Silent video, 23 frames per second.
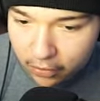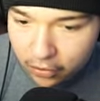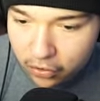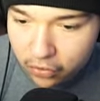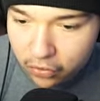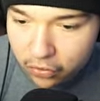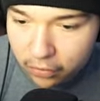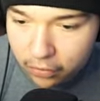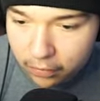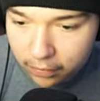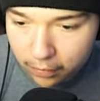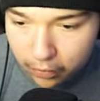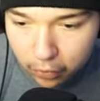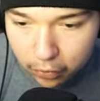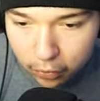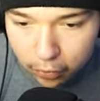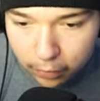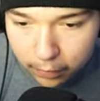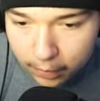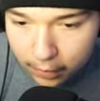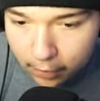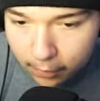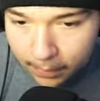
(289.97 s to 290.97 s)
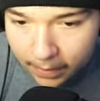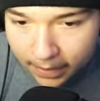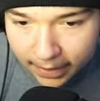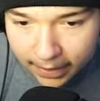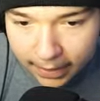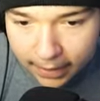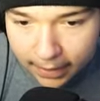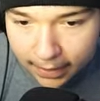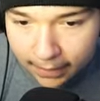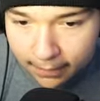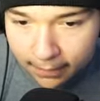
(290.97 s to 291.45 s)
Ooh, ooh, oh my
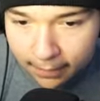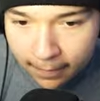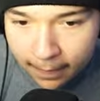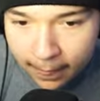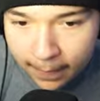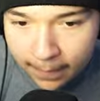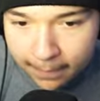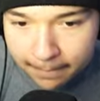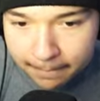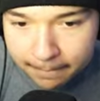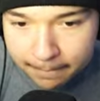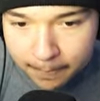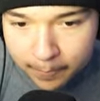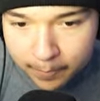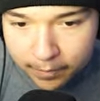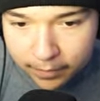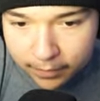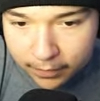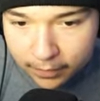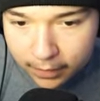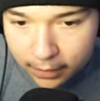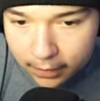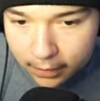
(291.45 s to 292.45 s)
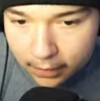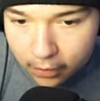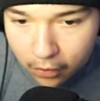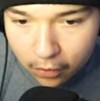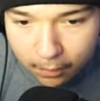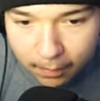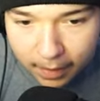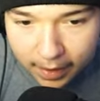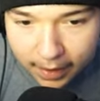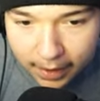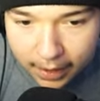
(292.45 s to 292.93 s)
god.
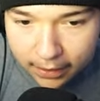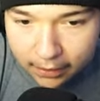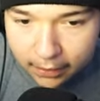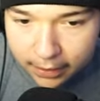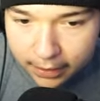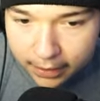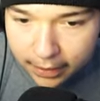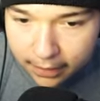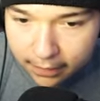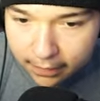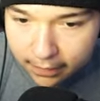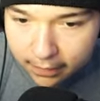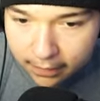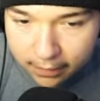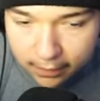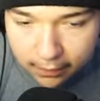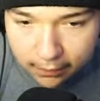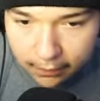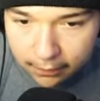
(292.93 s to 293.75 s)
Oh my god, look at this.